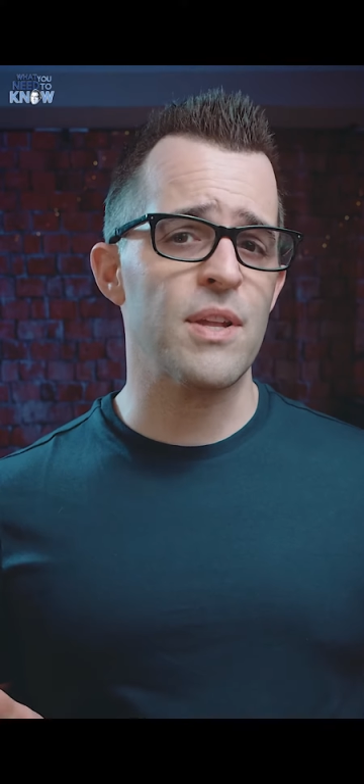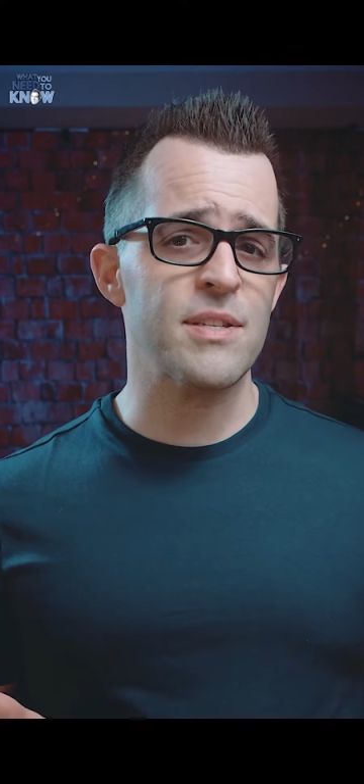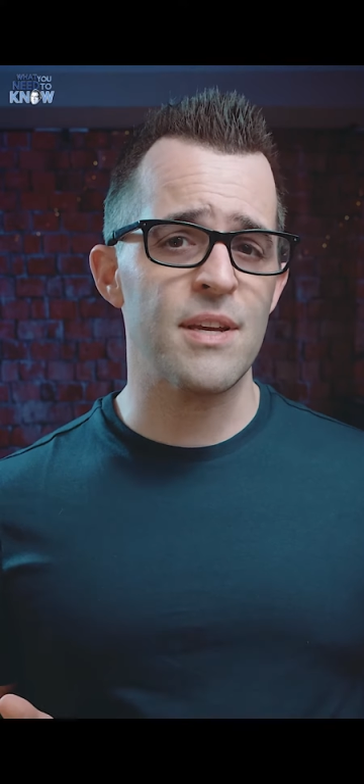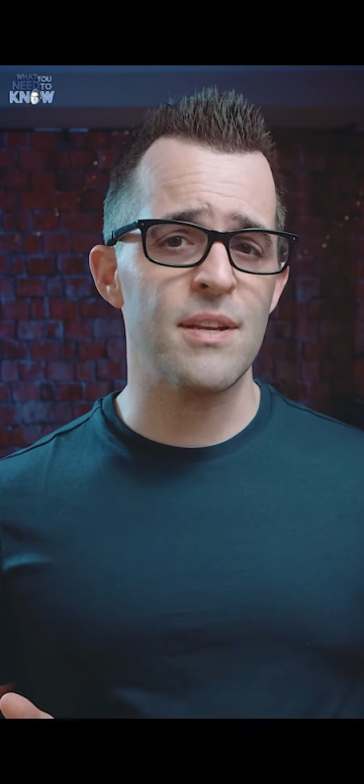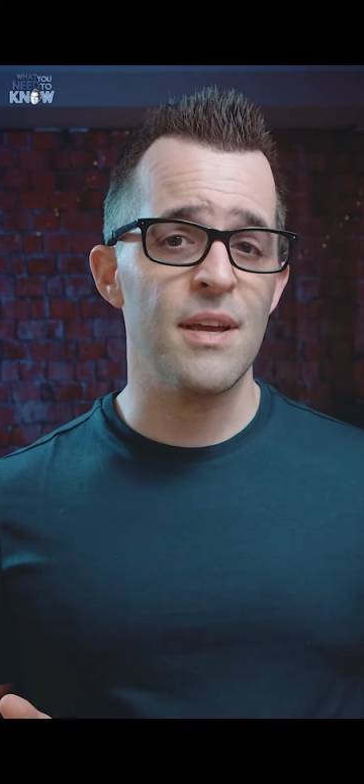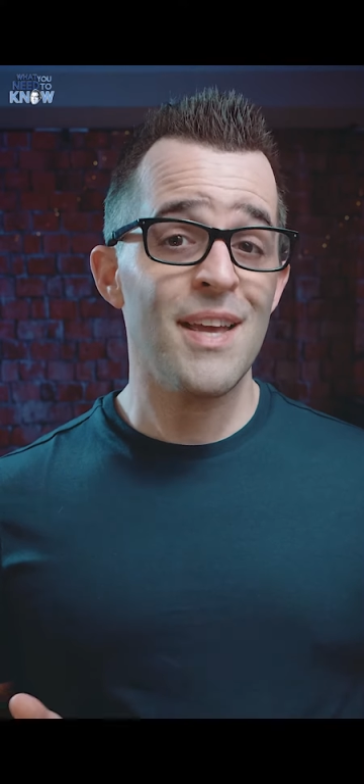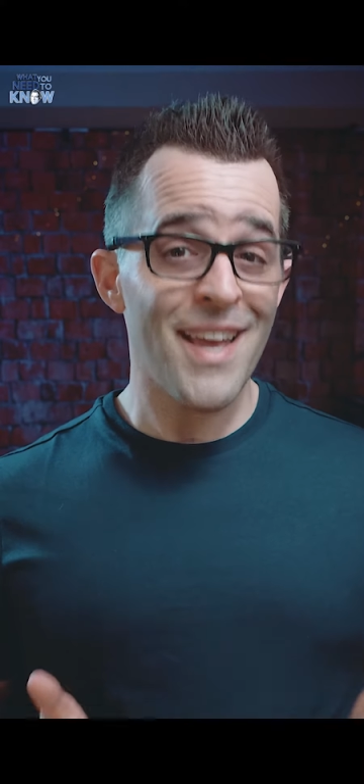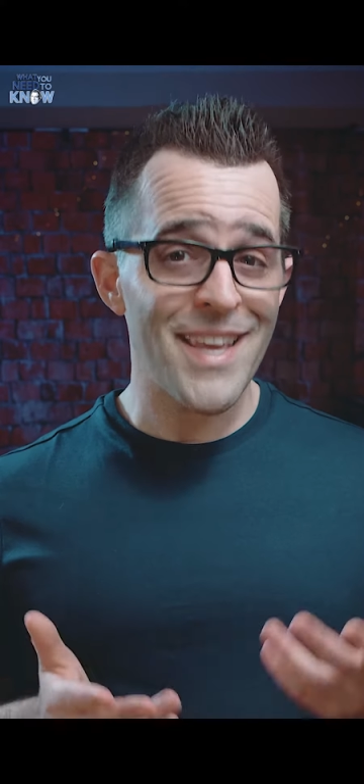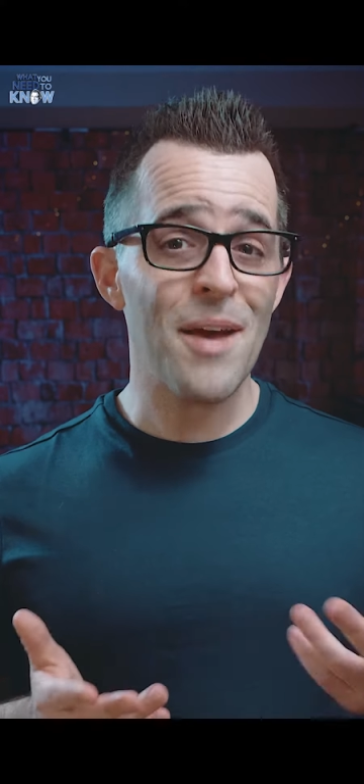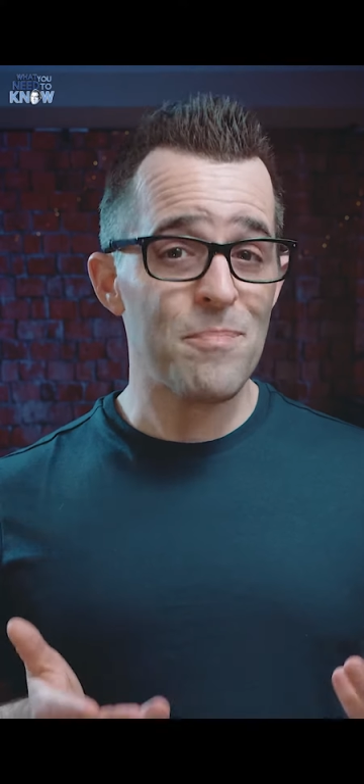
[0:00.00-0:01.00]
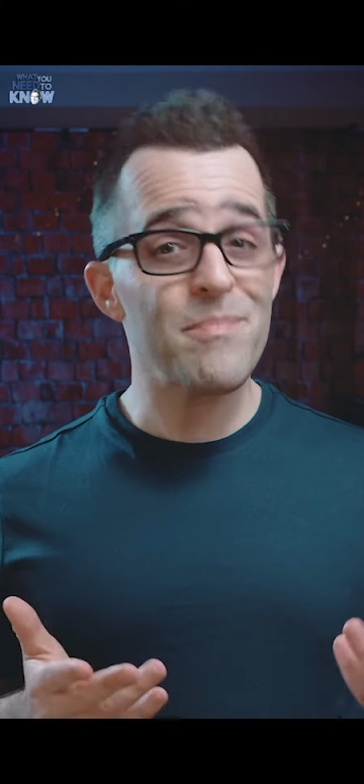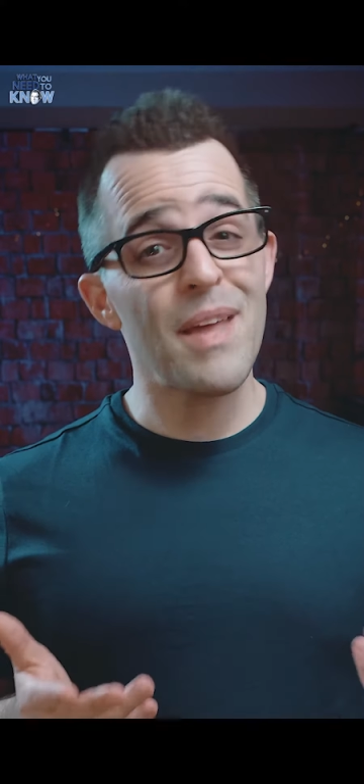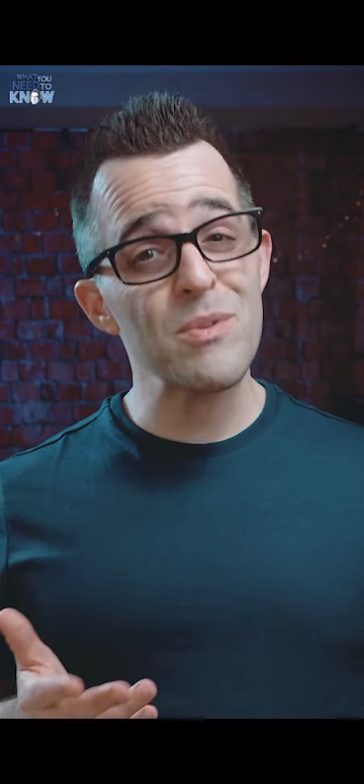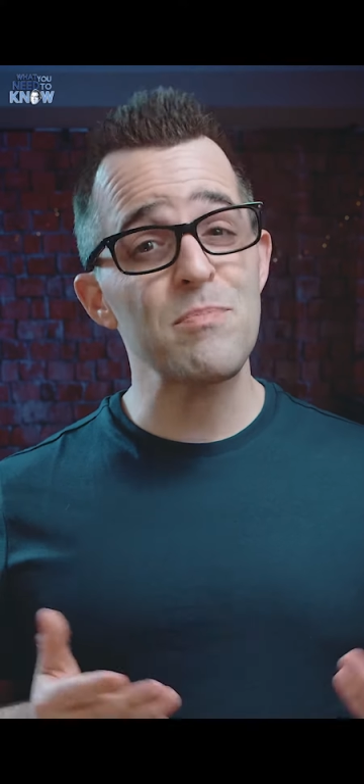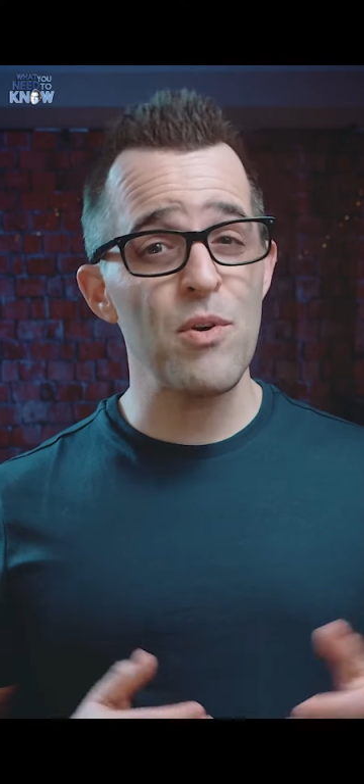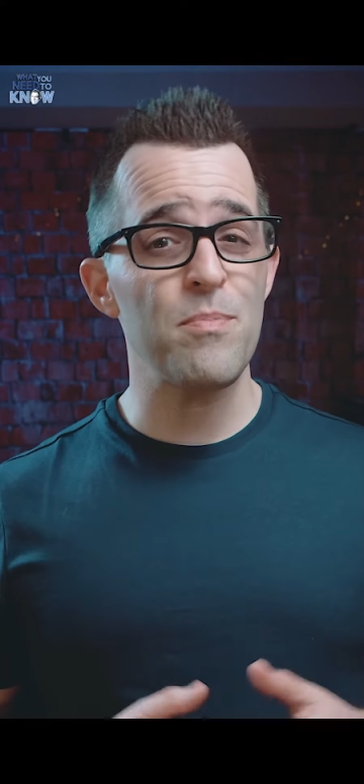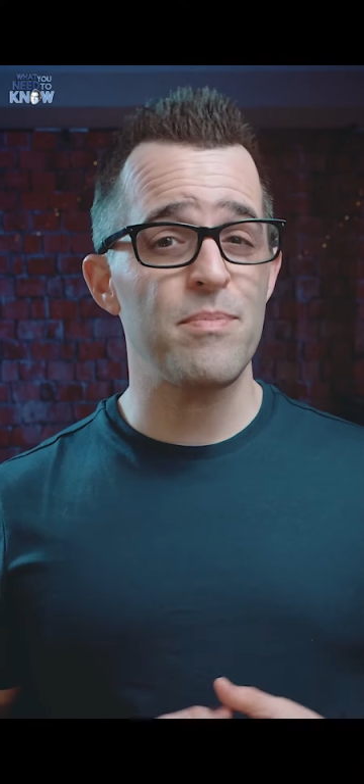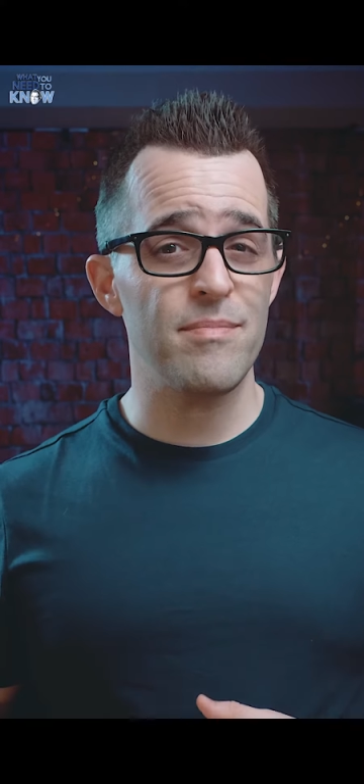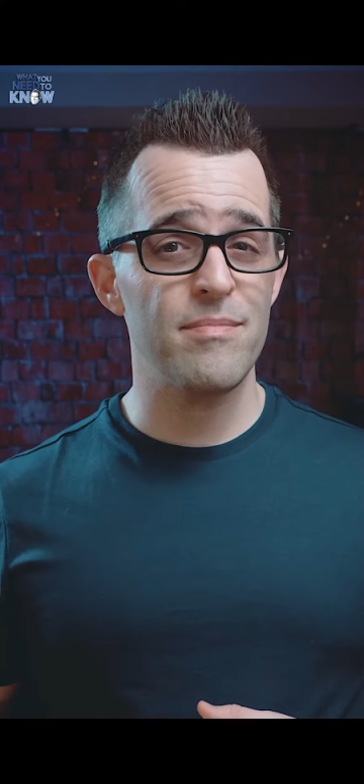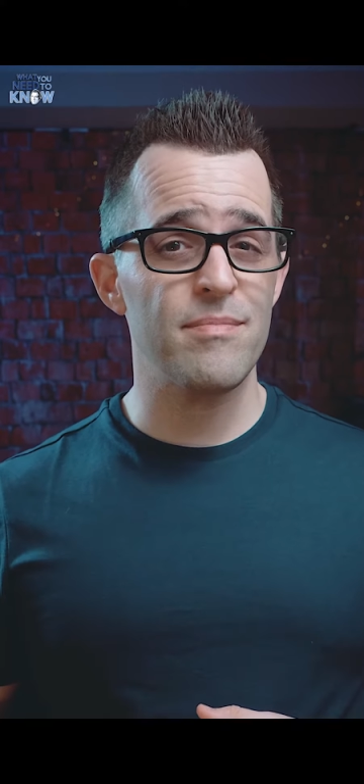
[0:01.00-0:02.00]
that said, yep, that was
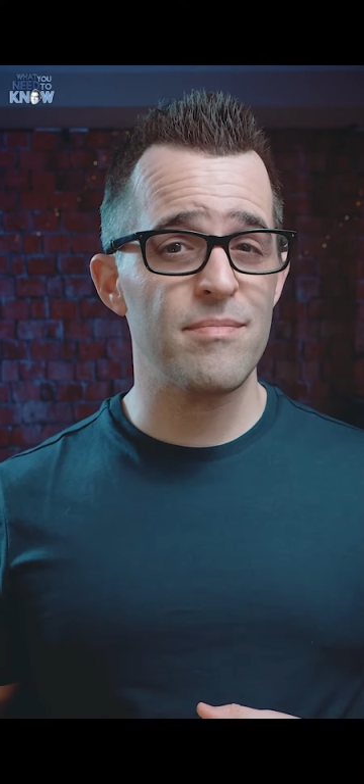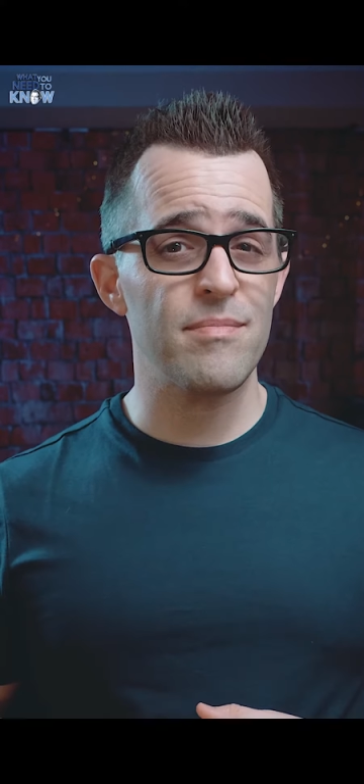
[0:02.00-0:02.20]
poop.